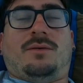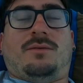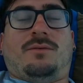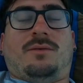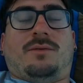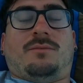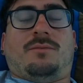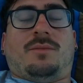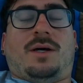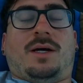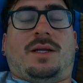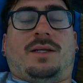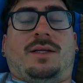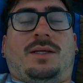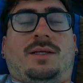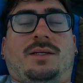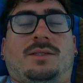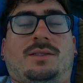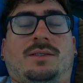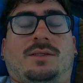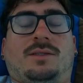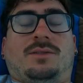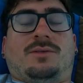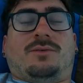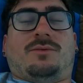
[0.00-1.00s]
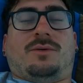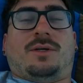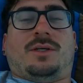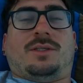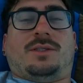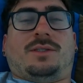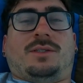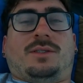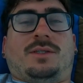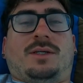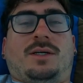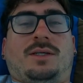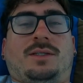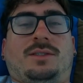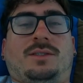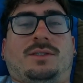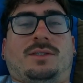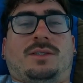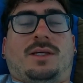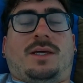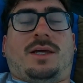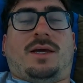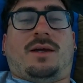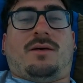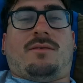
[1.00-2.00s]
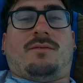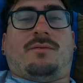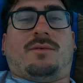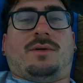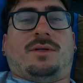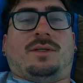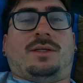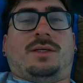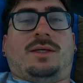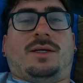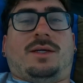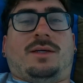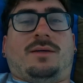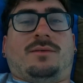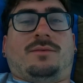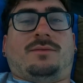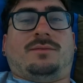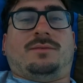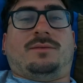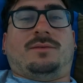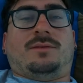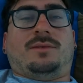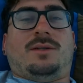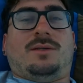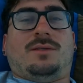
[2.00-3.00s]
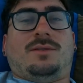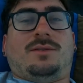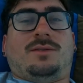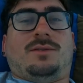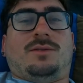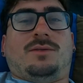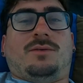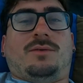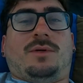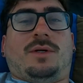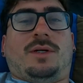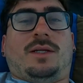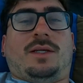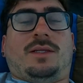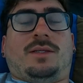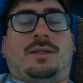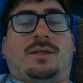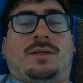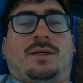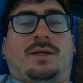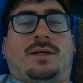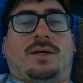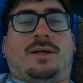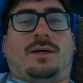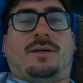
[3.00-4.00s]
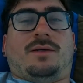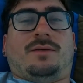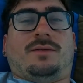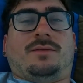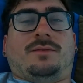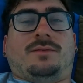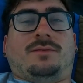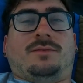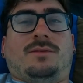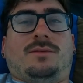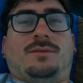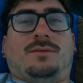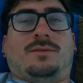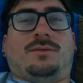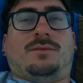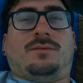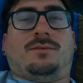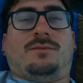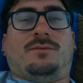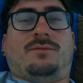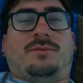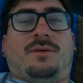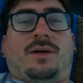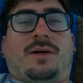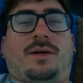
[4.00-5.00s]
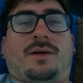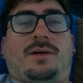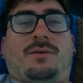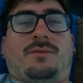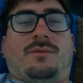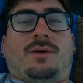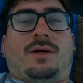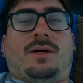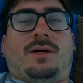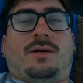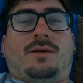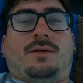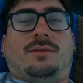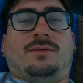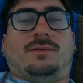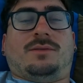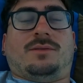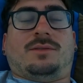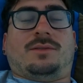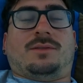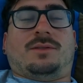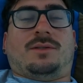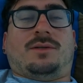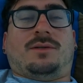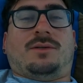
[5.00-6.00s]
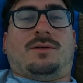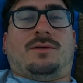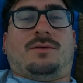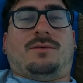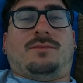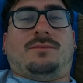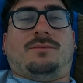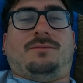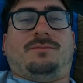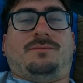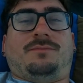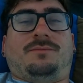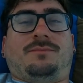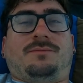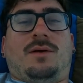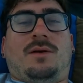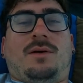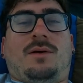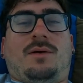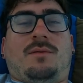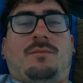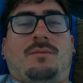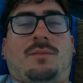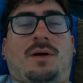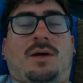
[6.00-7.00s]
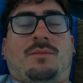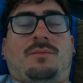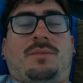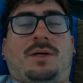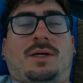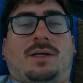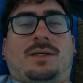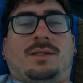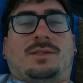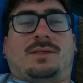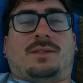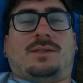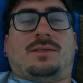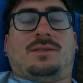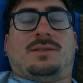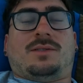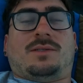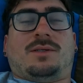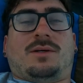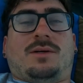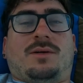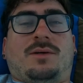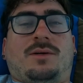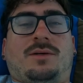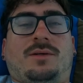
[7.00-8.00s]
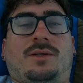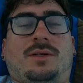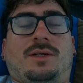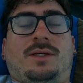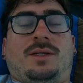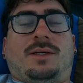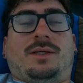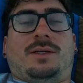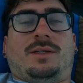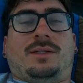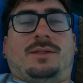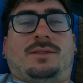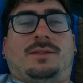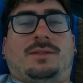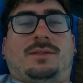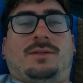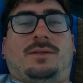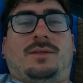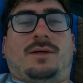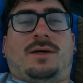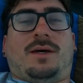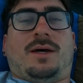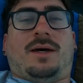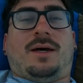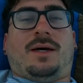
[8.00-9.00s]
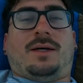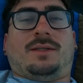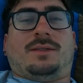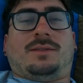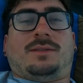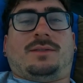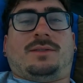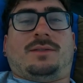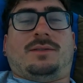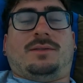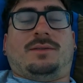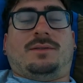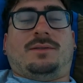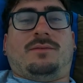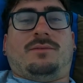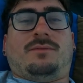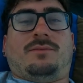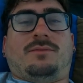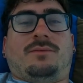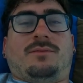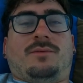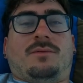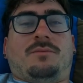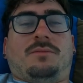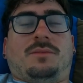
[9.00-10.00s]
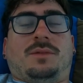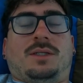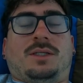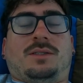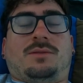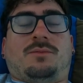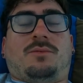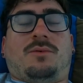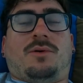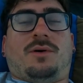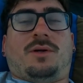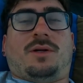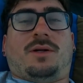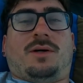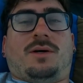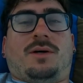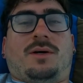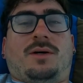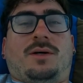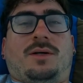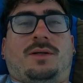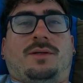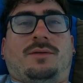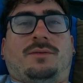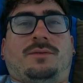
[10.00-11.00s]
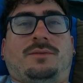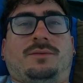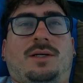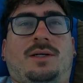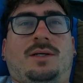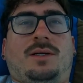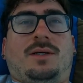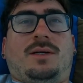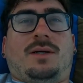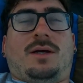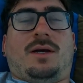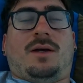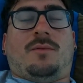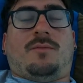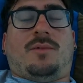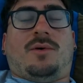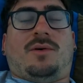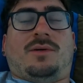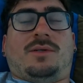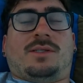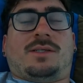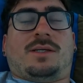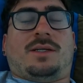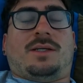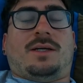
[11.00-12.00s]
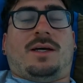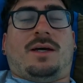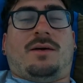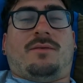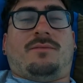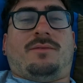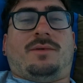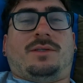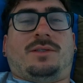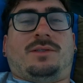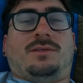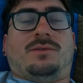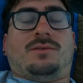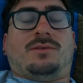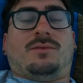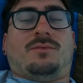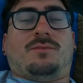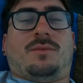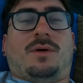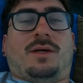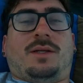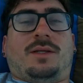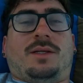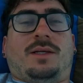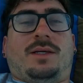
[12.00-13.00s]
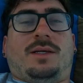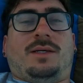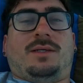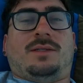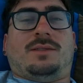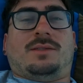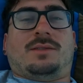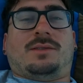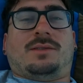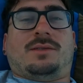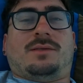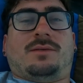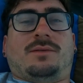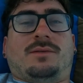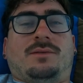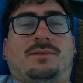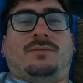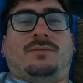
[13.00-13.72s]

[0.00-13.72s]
With my knee situation, I just can't really do anything very well. So my biggest concern is that from this point on, I'm always going to have issues with my knees.